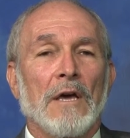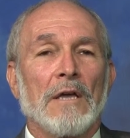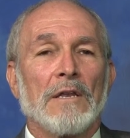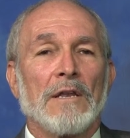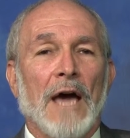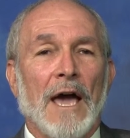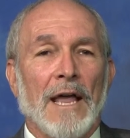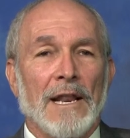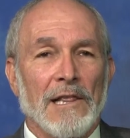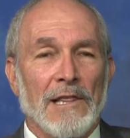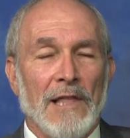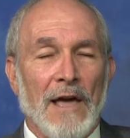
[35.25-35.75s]

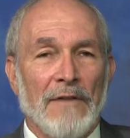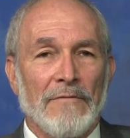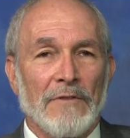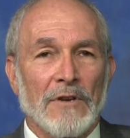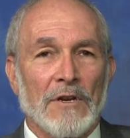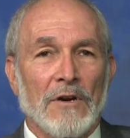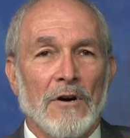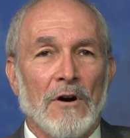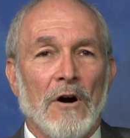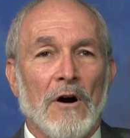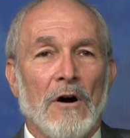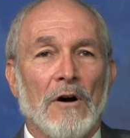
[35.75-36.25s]

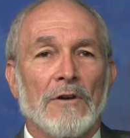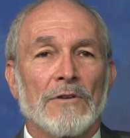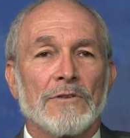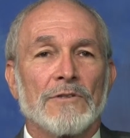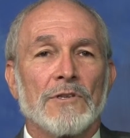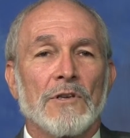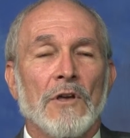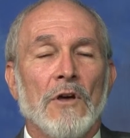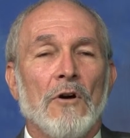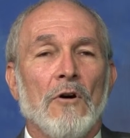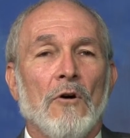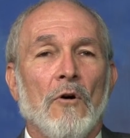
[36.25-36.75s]
9/11
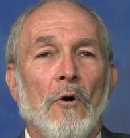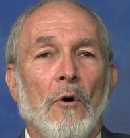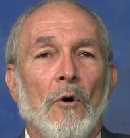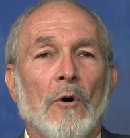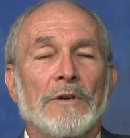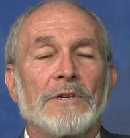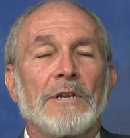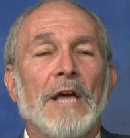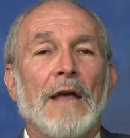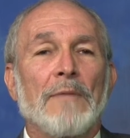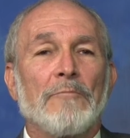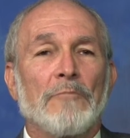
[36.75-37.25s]
calls,
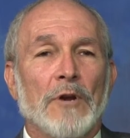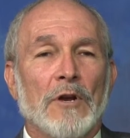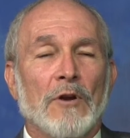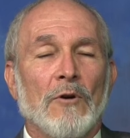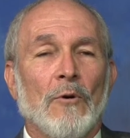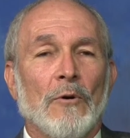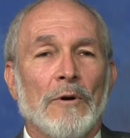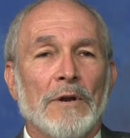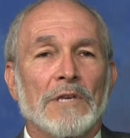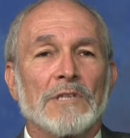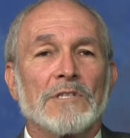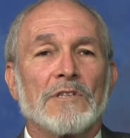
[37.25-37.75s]
or tape
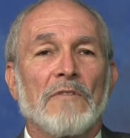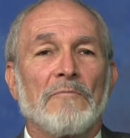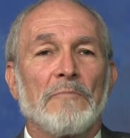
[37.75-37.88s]
recordings